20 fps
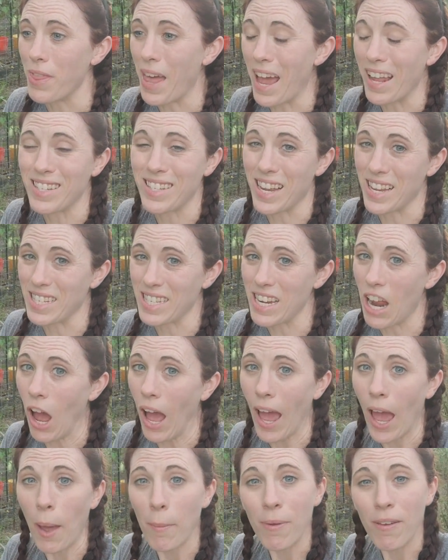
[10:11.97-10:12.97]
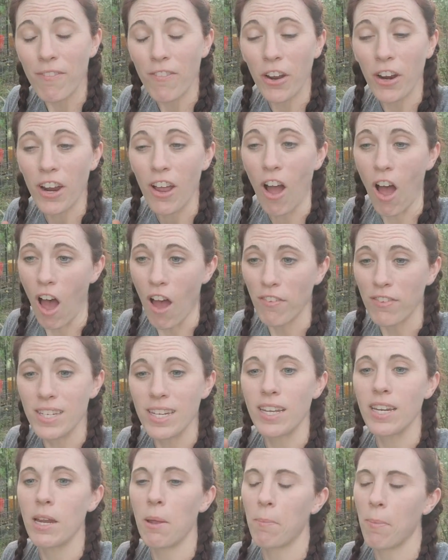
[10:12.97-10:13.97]
That does not happen very
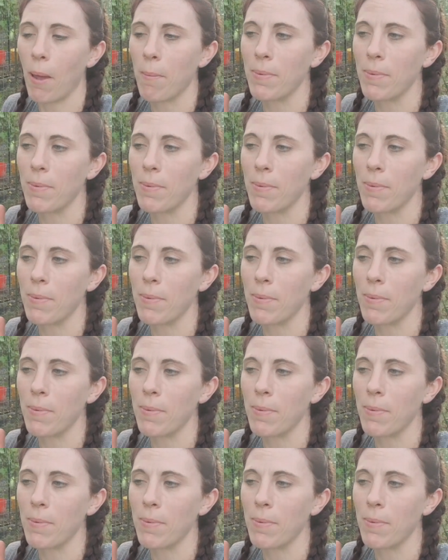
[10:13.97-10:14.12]
often,